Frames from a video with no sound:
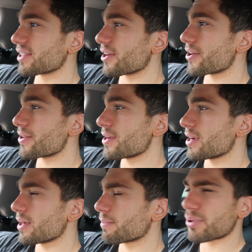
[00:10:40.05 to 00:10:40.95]
So
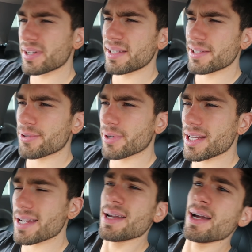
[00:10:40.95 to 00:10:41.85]
pretty
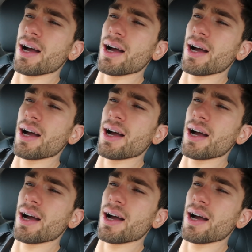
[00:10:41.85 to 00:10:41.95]
enjoyed it.